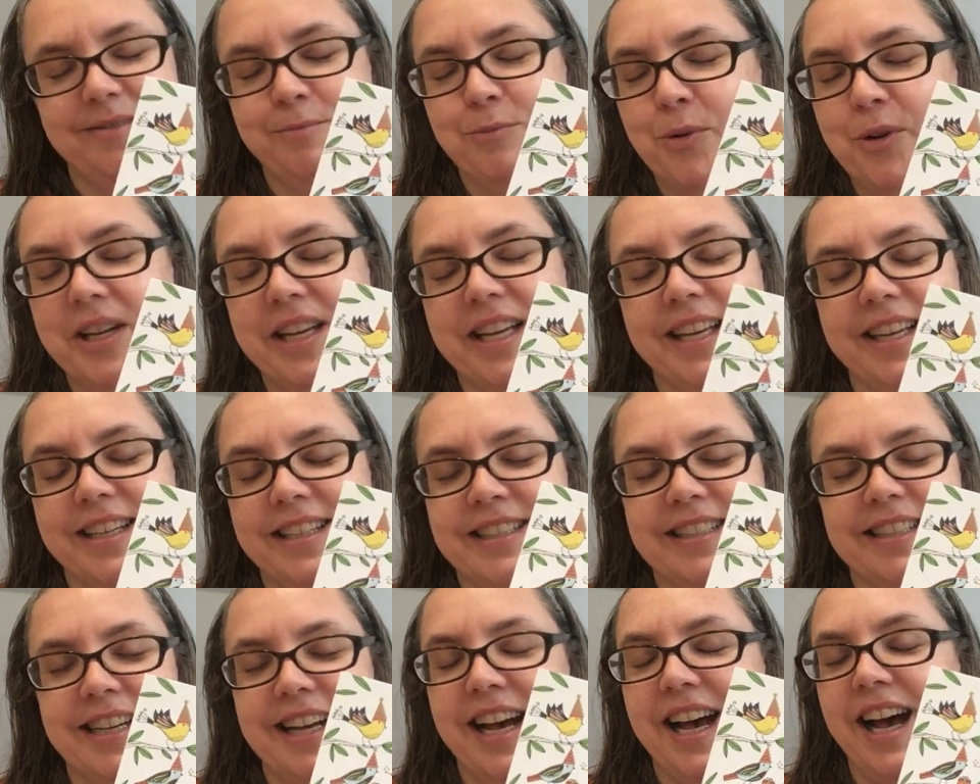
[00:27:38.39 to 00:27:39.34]
Bree
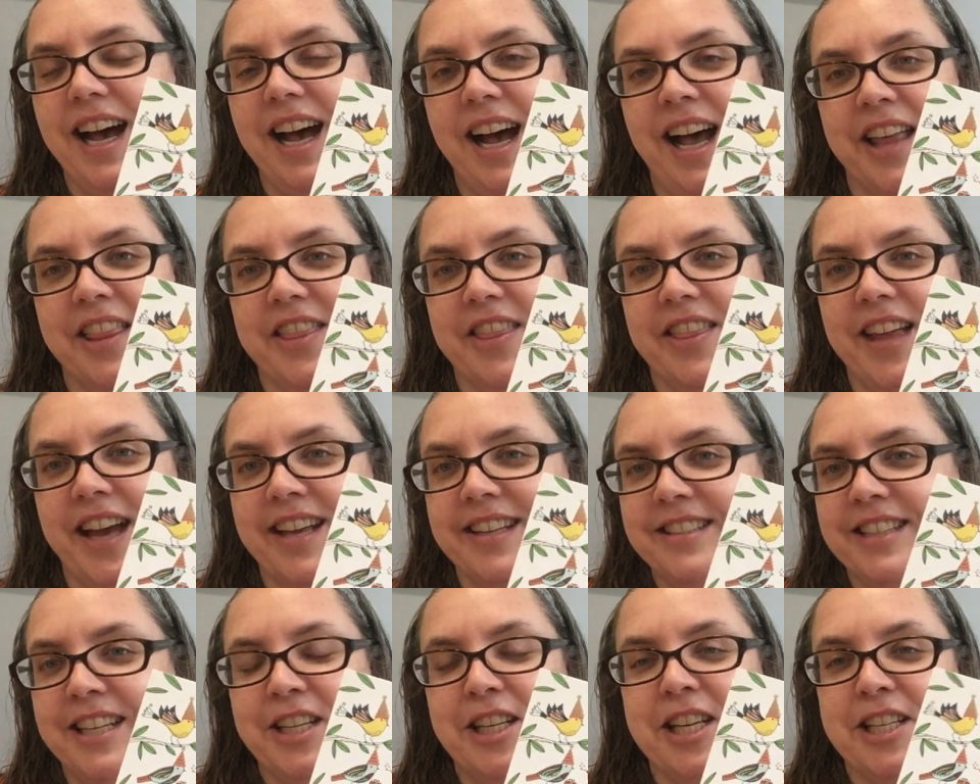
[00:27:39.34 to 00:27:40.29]
I,
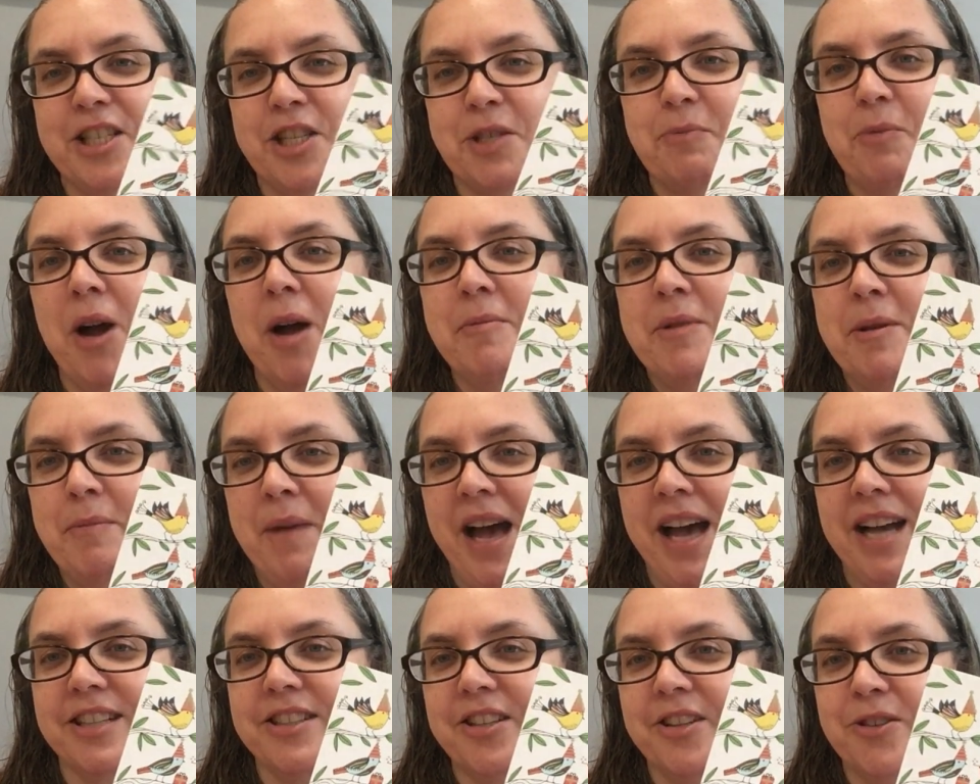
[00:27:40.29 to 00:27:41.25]
I it just brought me
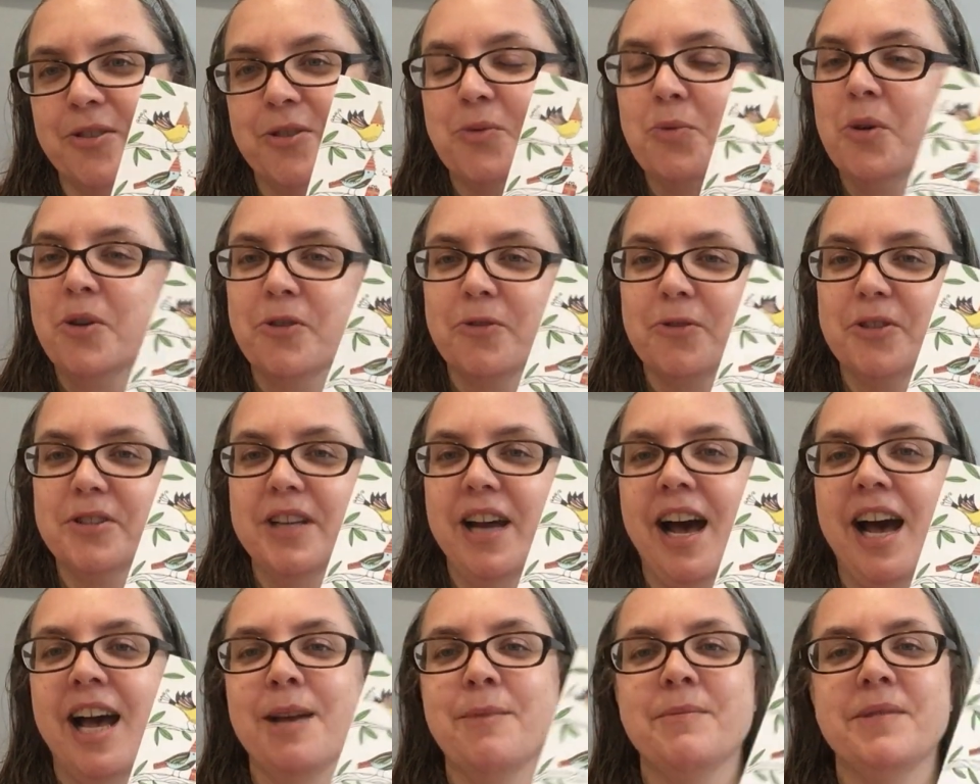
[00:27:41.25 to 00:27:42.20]
back to those wonderful
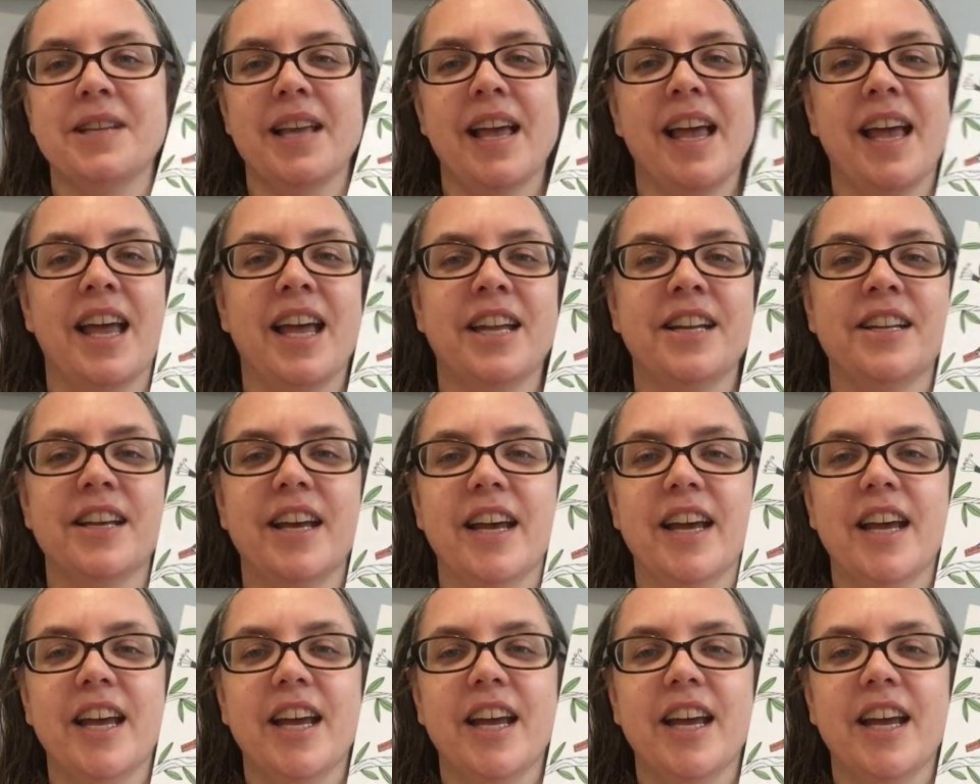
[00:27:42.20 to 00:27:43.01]
times and